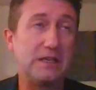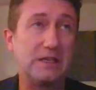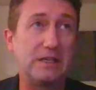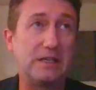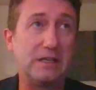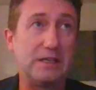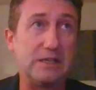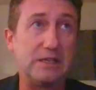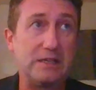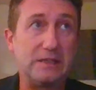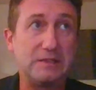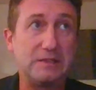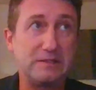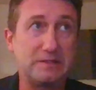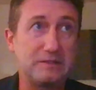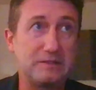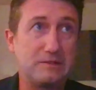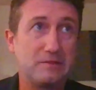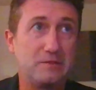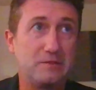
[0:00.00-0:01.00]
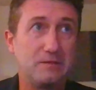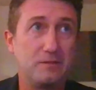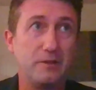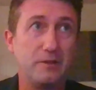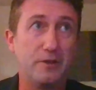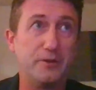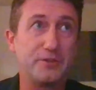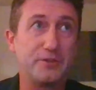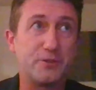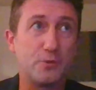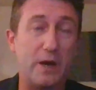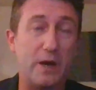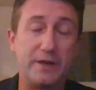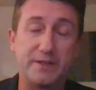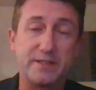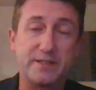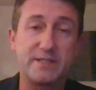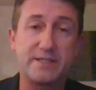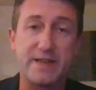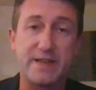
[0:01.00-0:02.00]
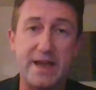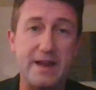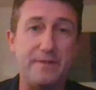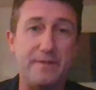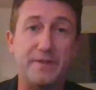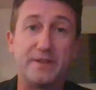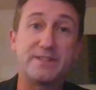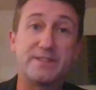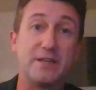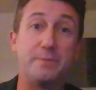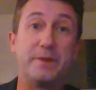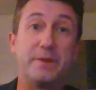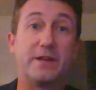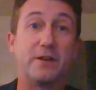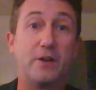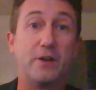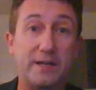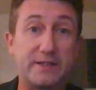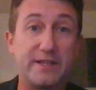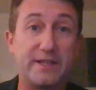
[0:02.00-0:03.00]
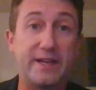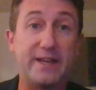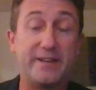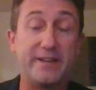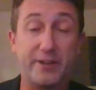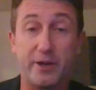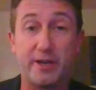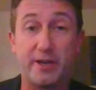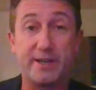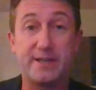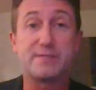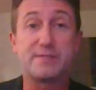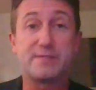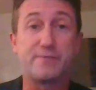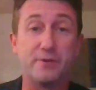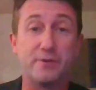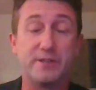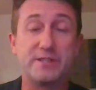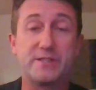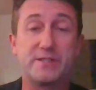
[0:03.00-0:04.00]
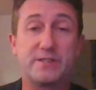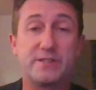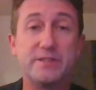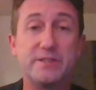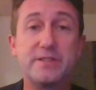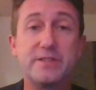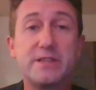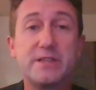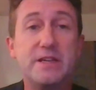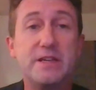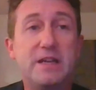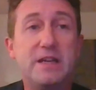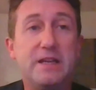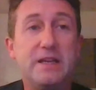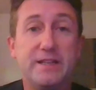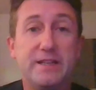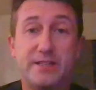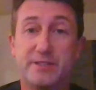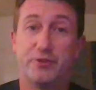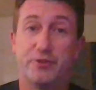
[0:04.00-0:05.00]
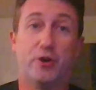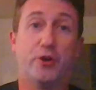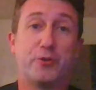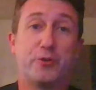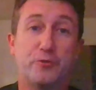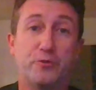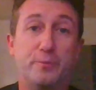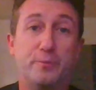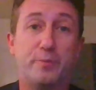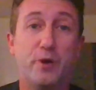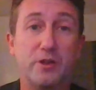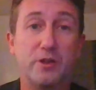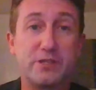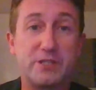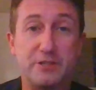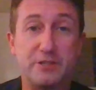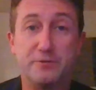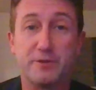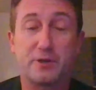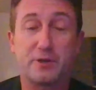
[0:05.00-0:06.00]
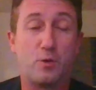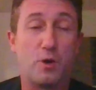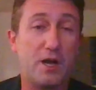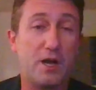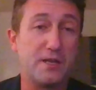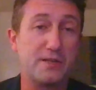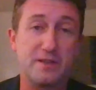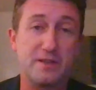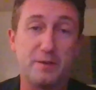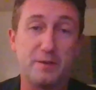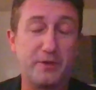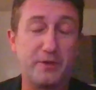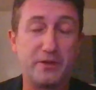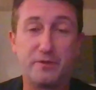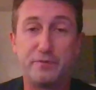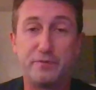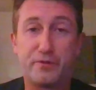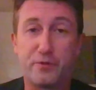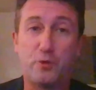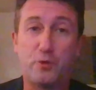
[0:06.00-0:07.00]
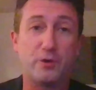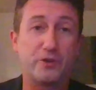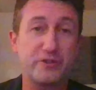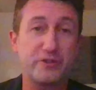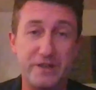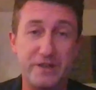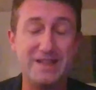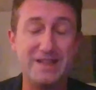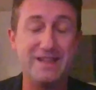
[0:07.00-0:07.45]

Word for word: Uh, you know, to understand that something like the NDIS, for instance, is not a good policy requires a bit of thought